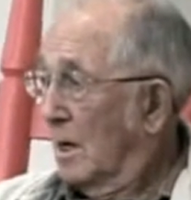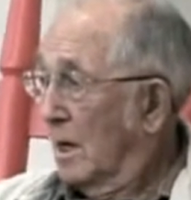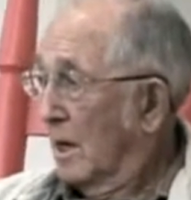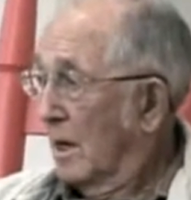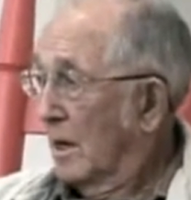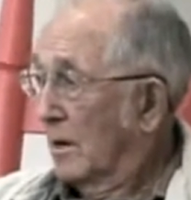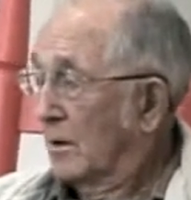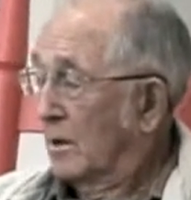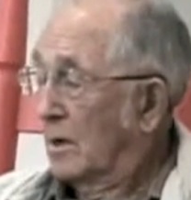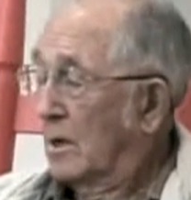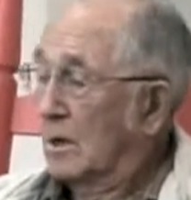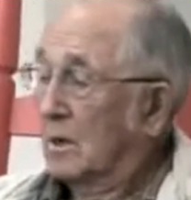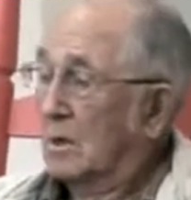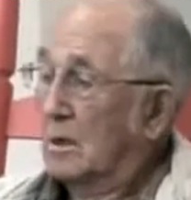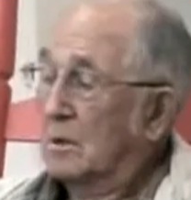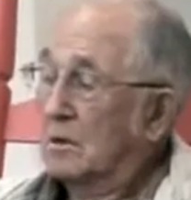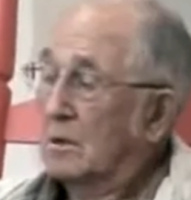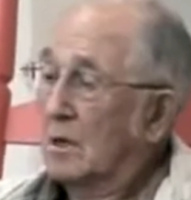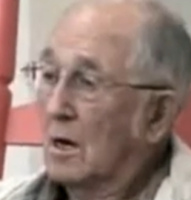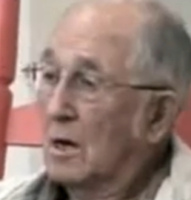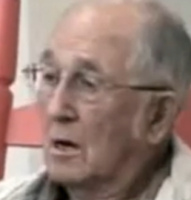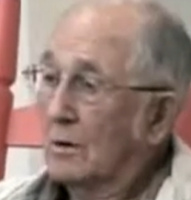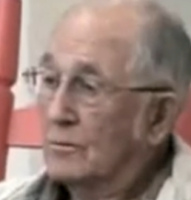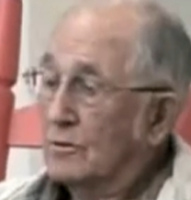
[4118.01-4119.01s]
And uh,
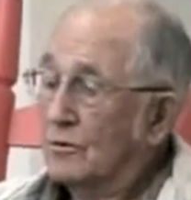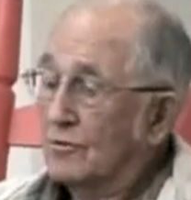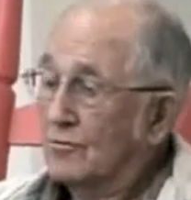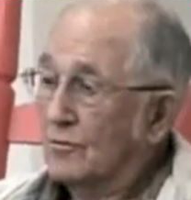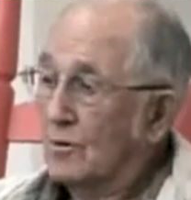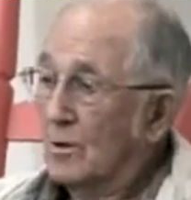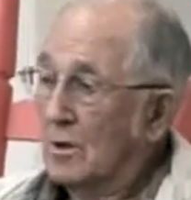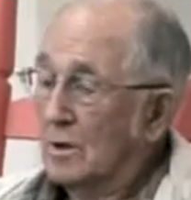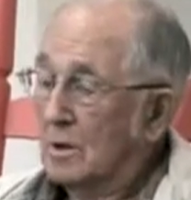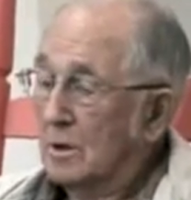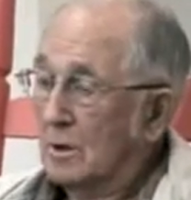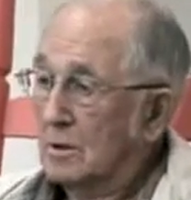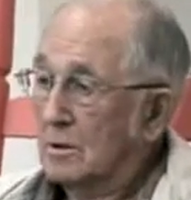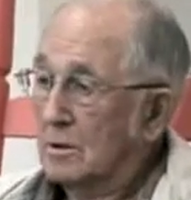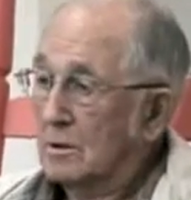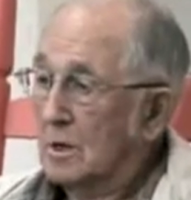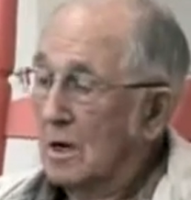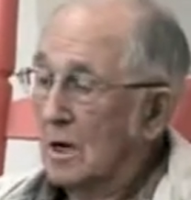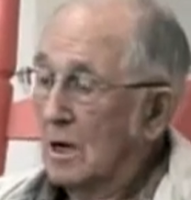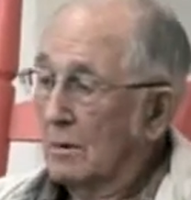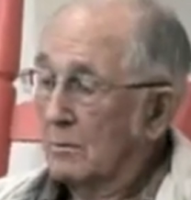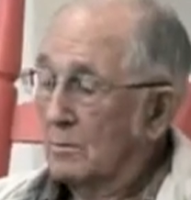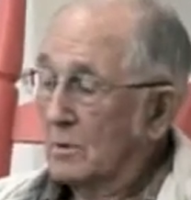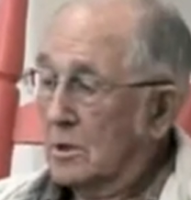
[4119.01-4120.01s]
Tom, this fellow
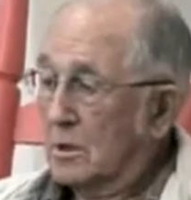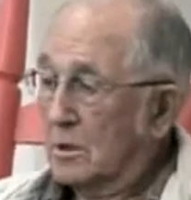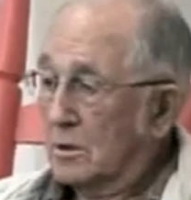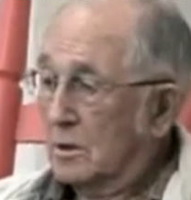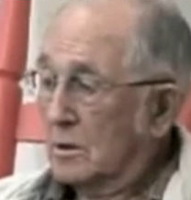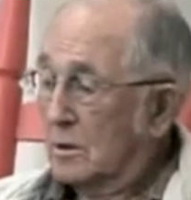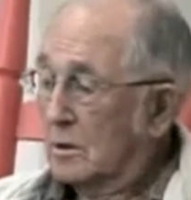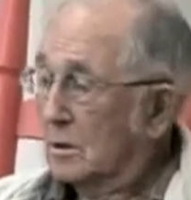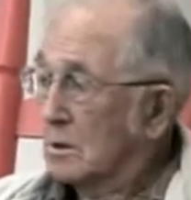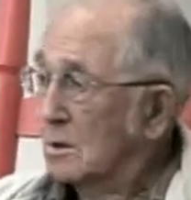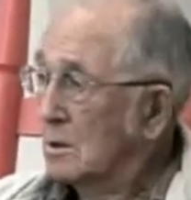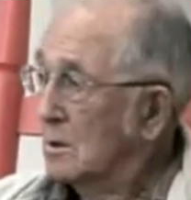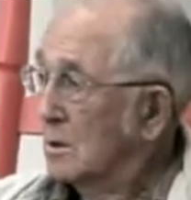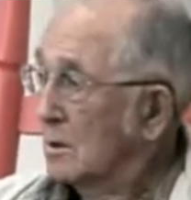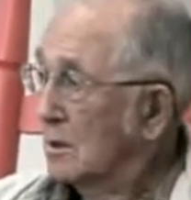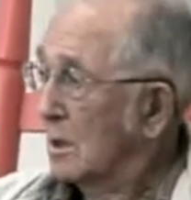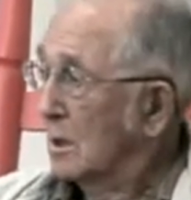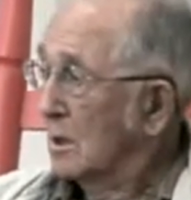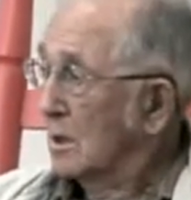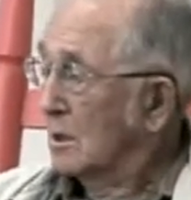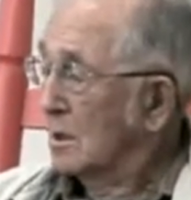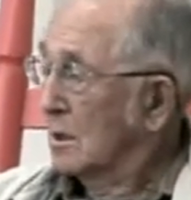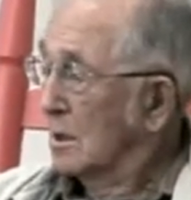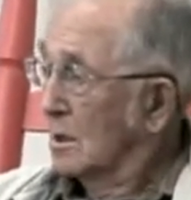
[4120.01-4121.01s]
Tom Eaton,
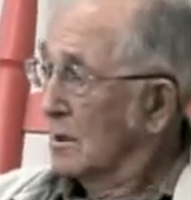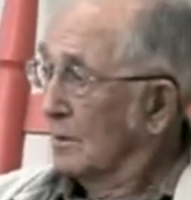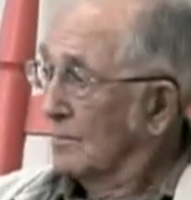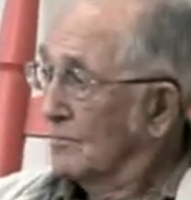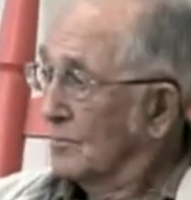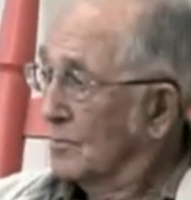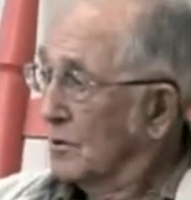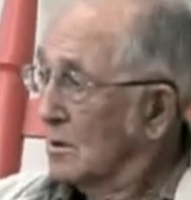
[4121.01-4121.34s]
they uh,